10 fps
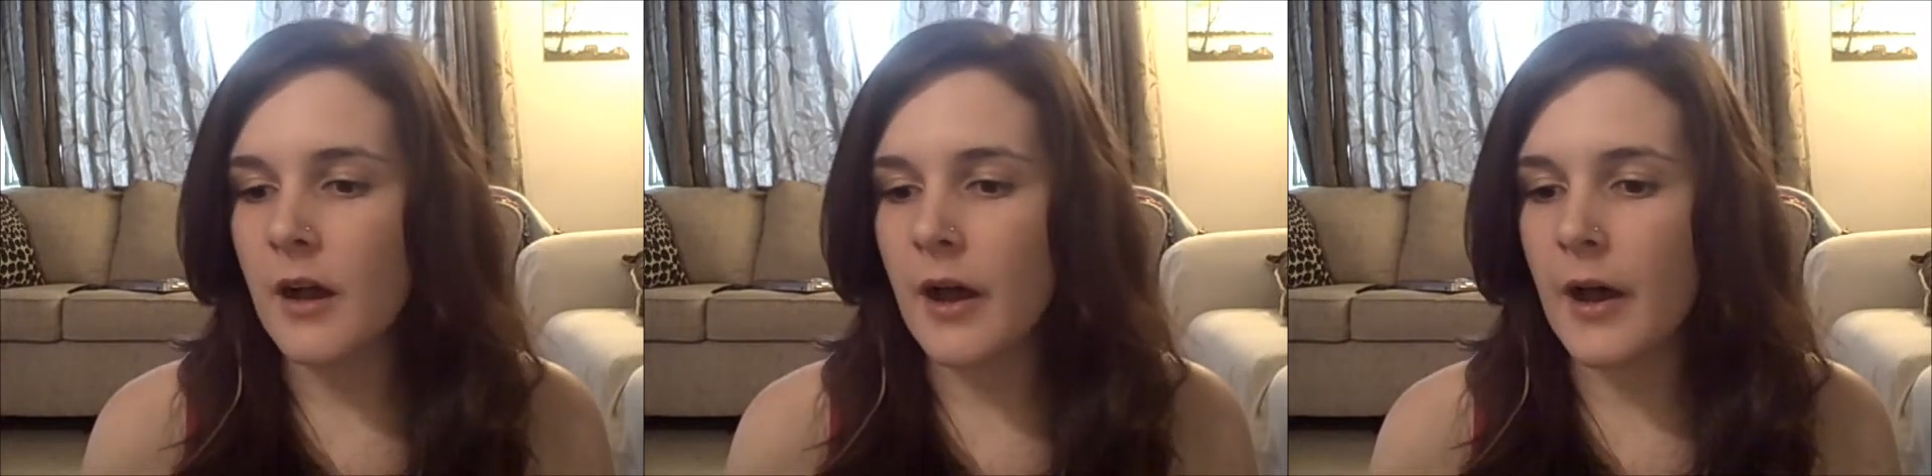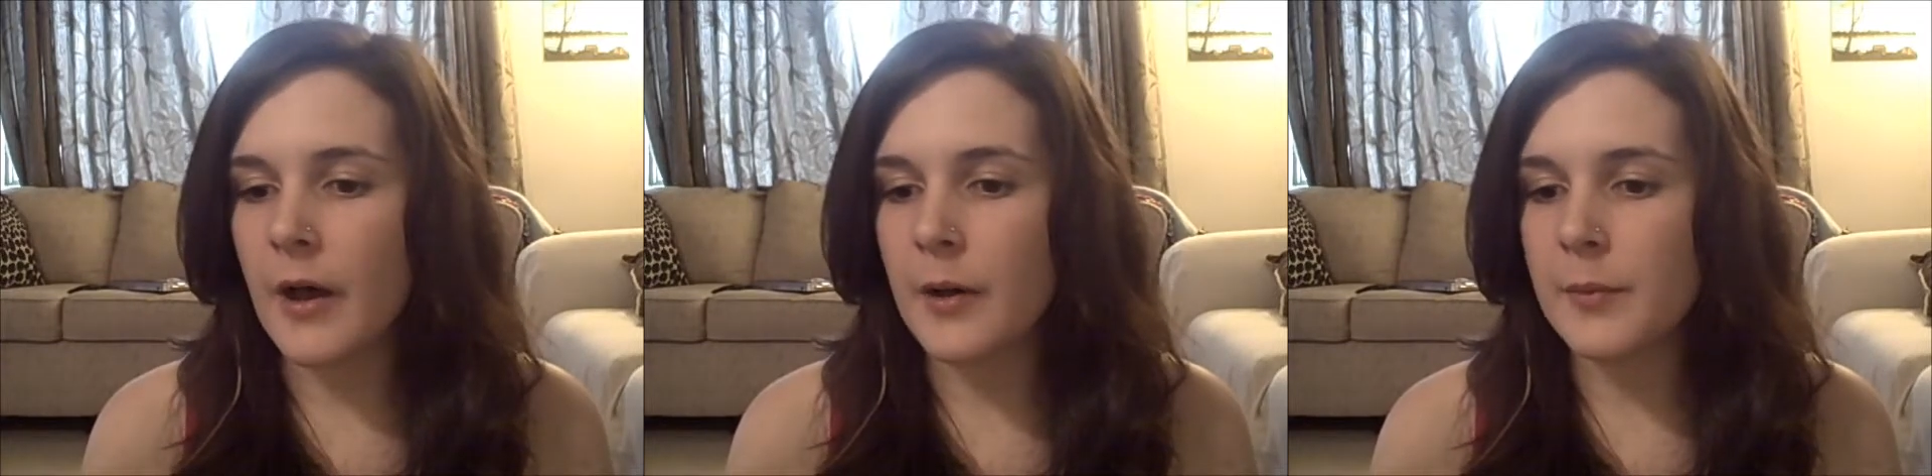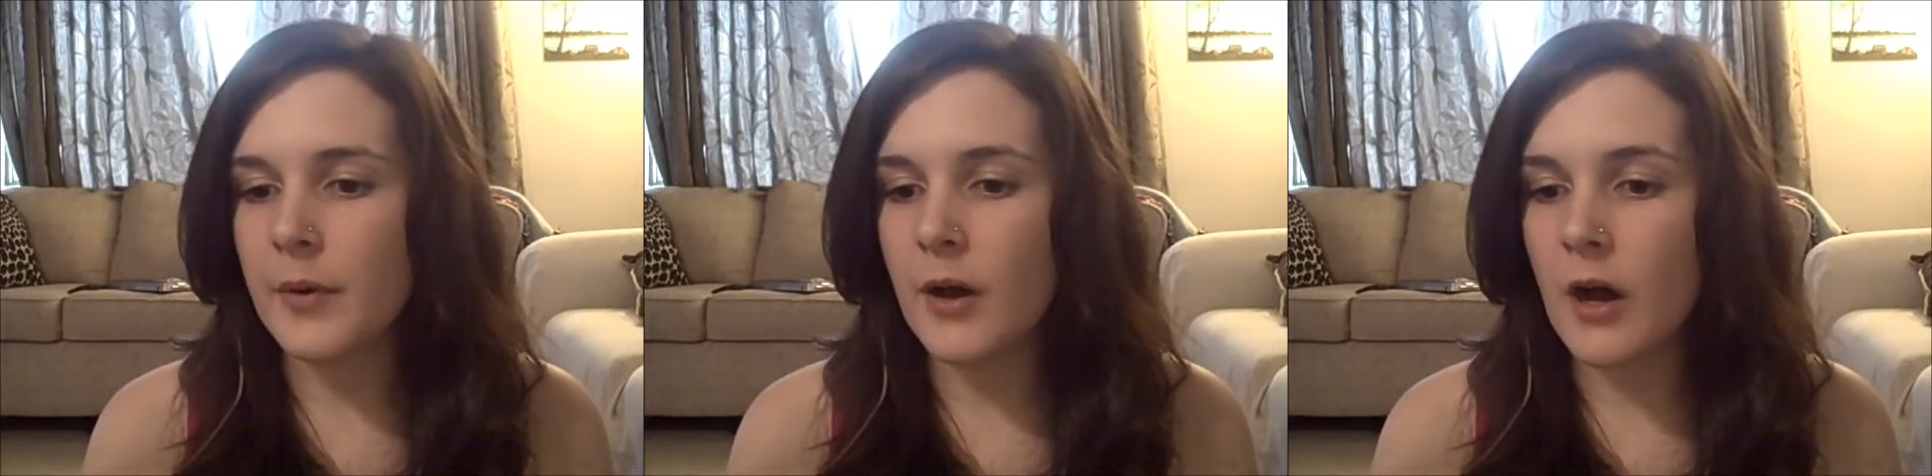
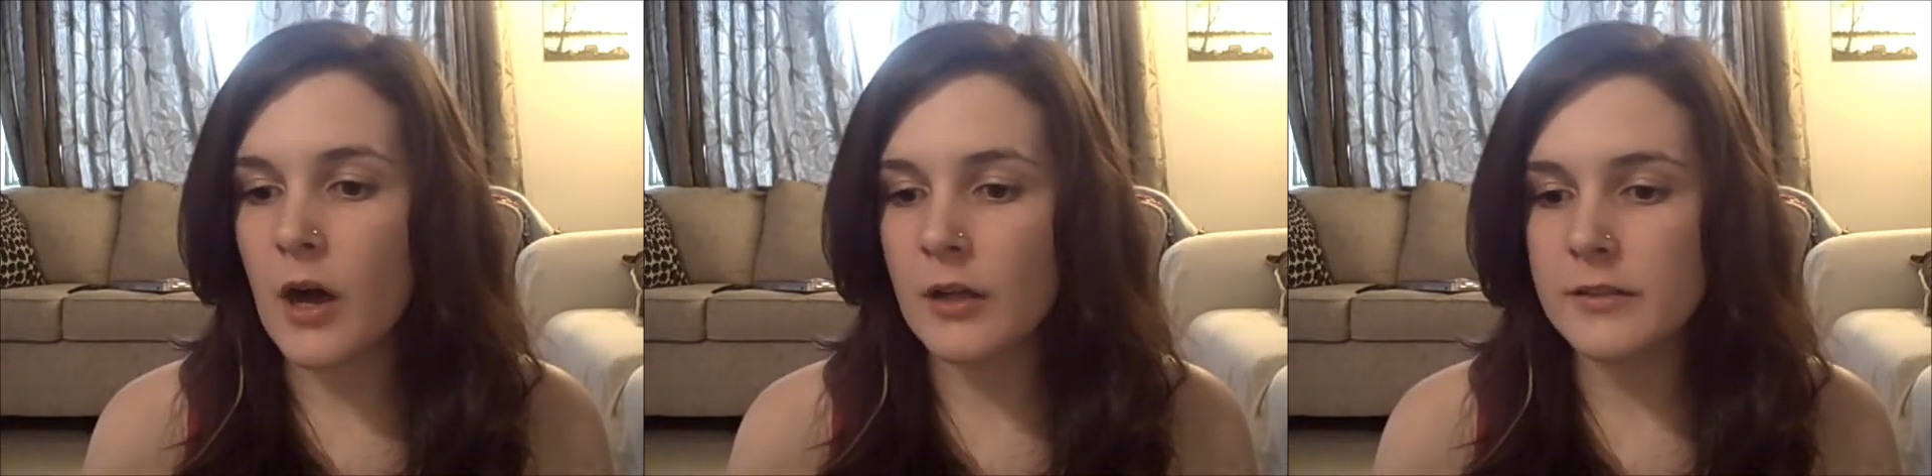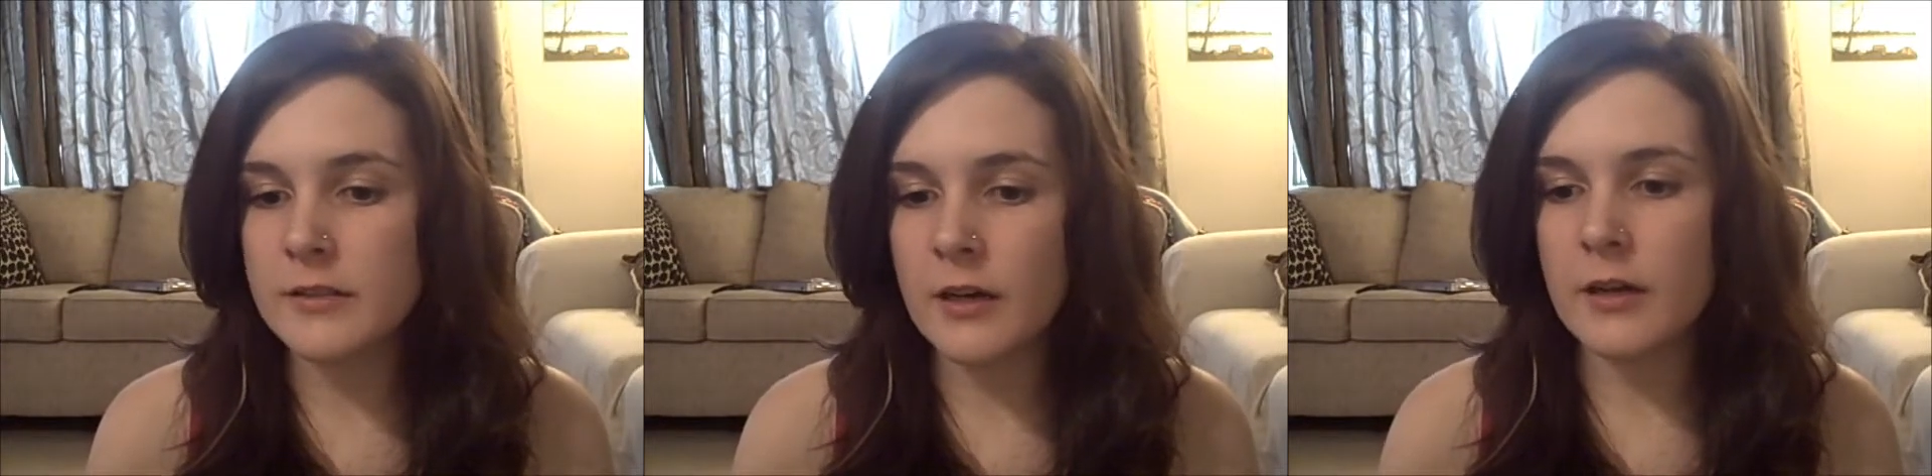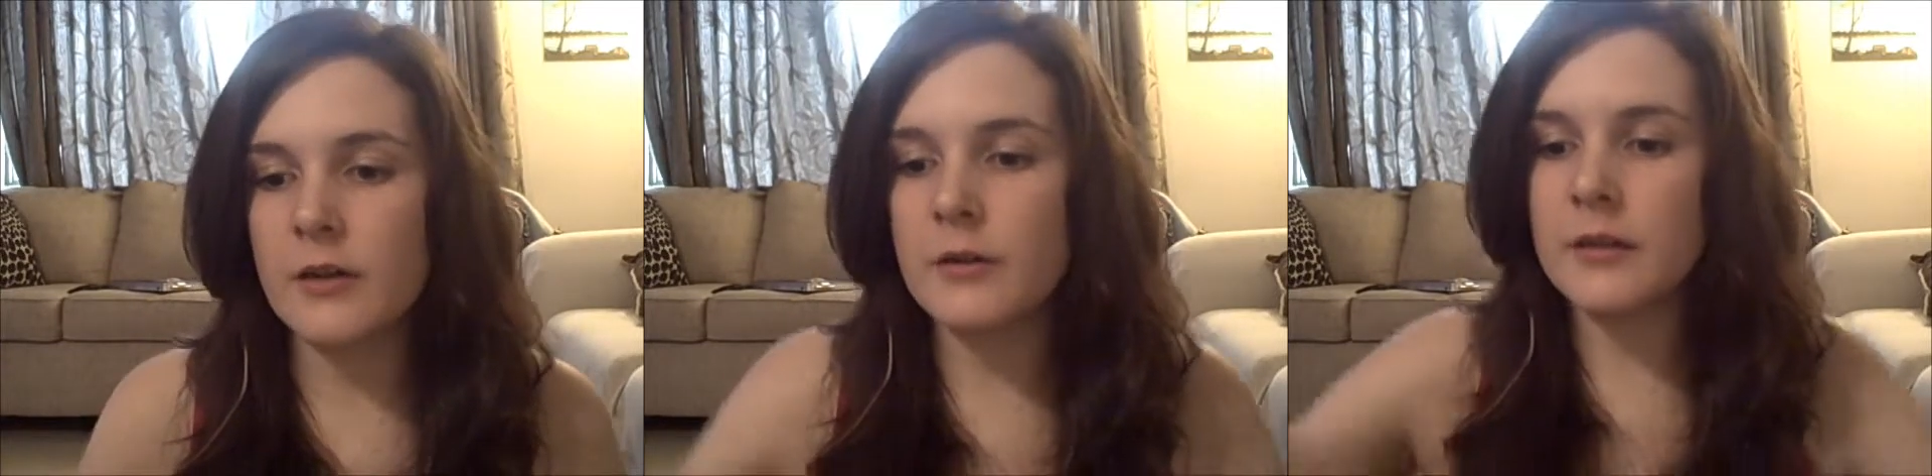
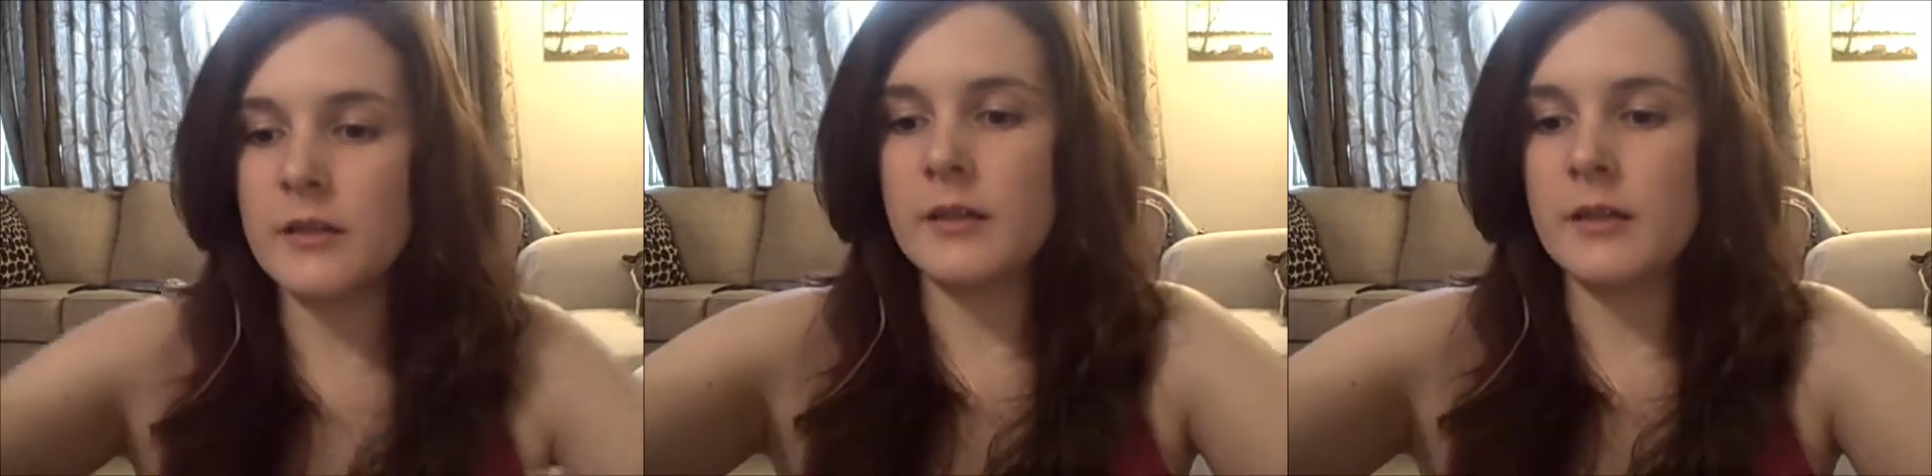Also,